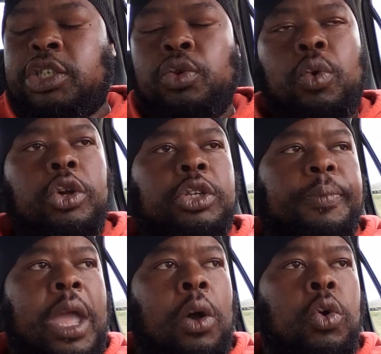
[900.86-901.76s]
to
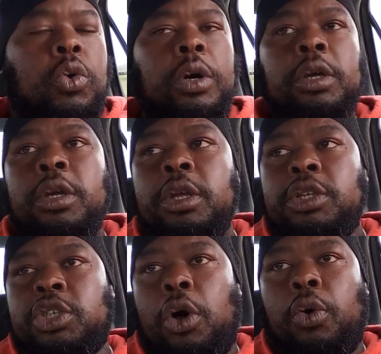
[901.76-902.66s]
worship Yahuwah.
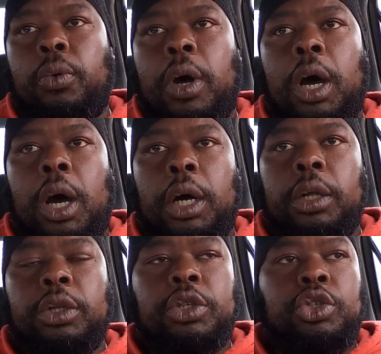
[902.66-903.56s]
So
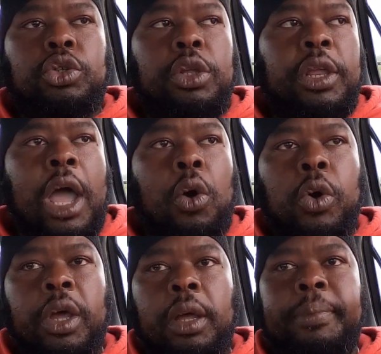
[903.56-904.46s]

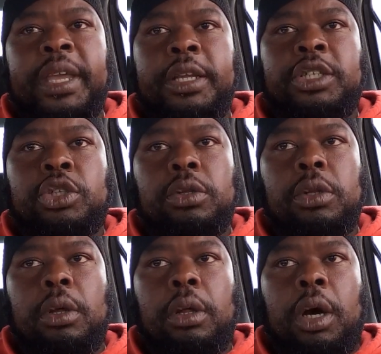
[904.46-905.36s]
Yahuwah means
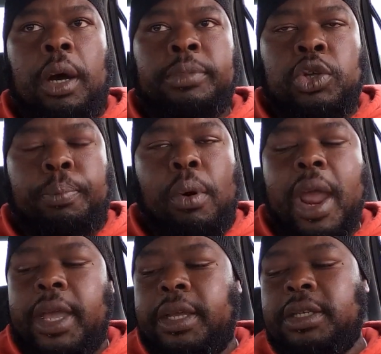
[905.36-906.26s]
to
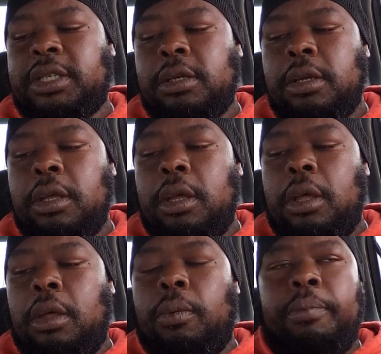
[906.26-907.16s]
praise,
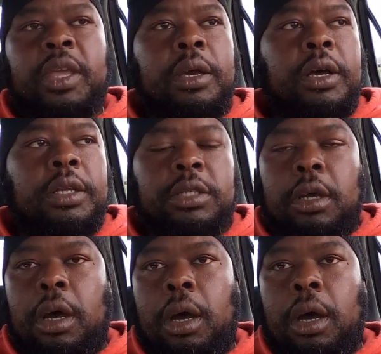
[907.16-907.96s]
because